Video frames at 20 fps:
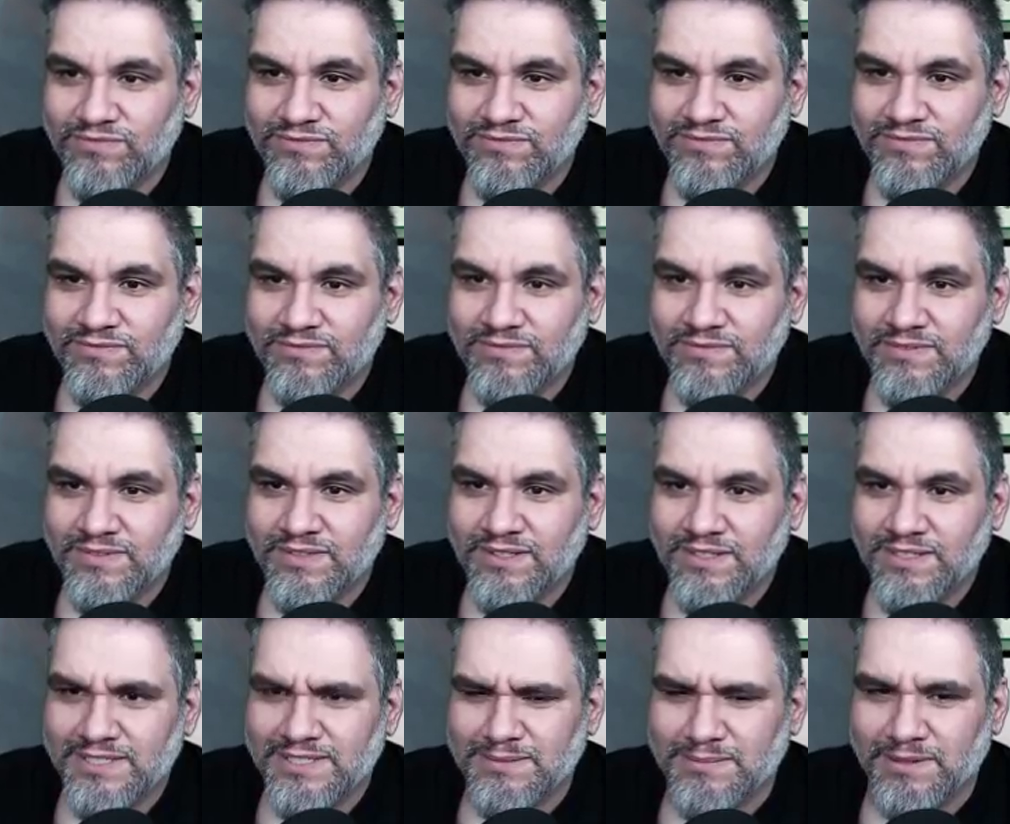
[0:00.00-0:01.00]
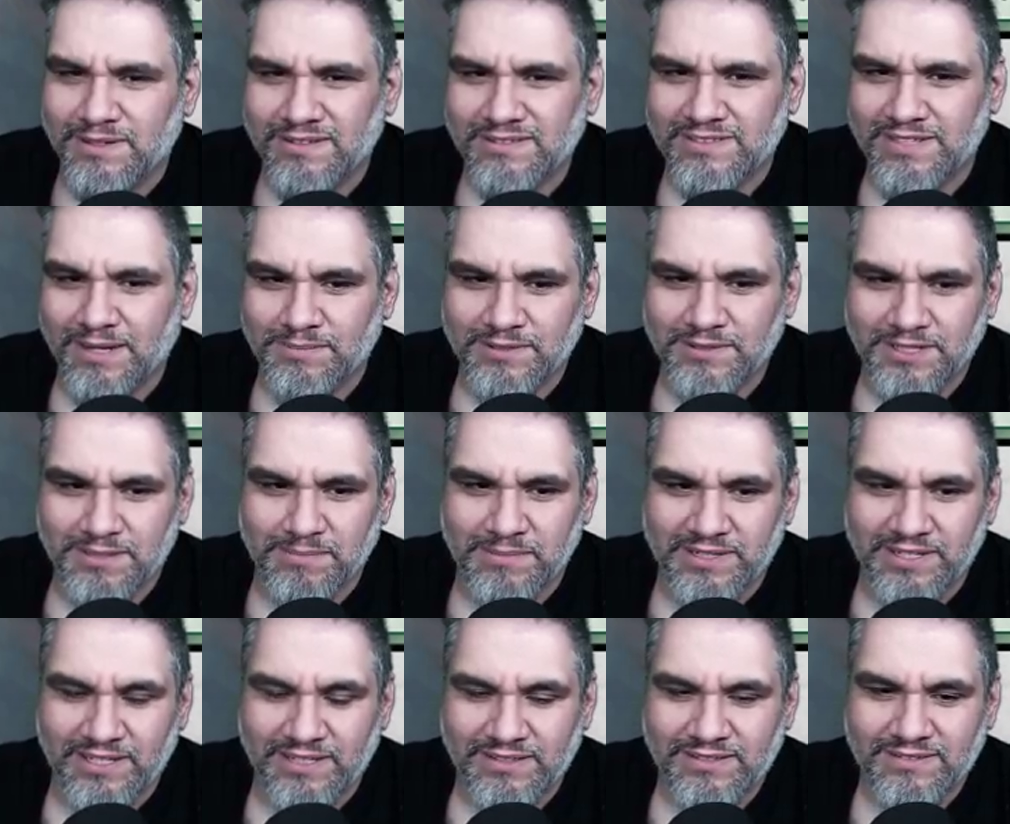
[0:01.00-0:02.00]
dare you? Smuggler's copter could be
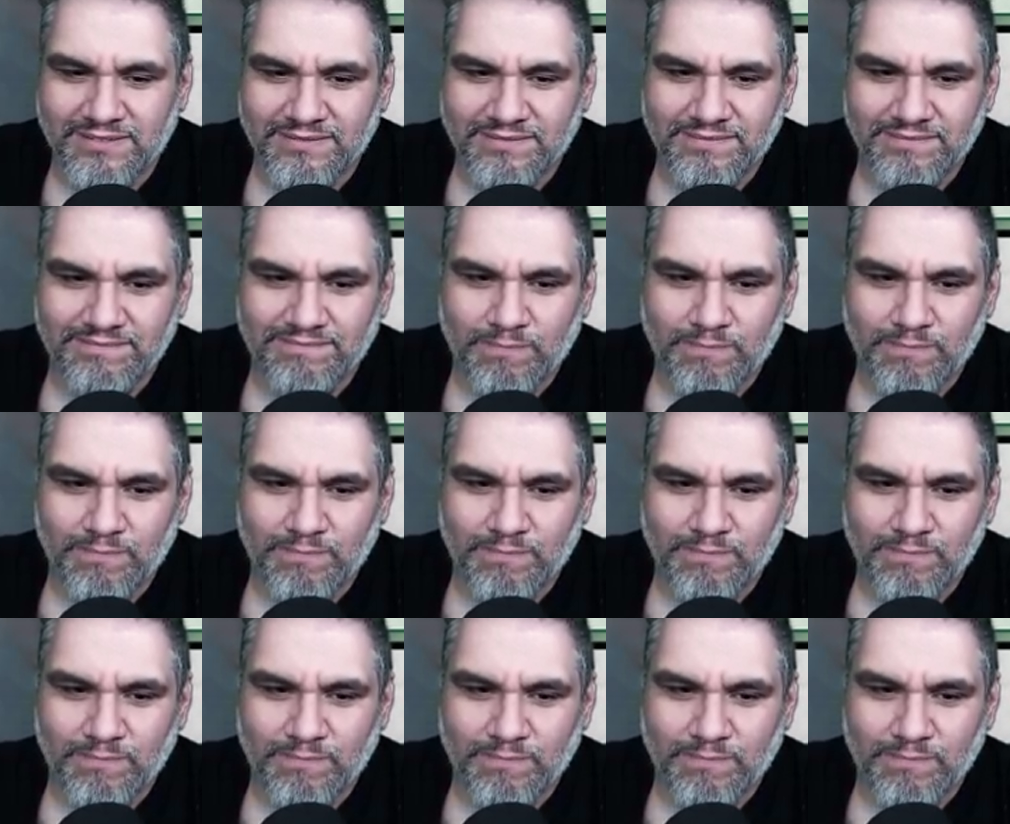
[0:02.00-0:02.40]
these.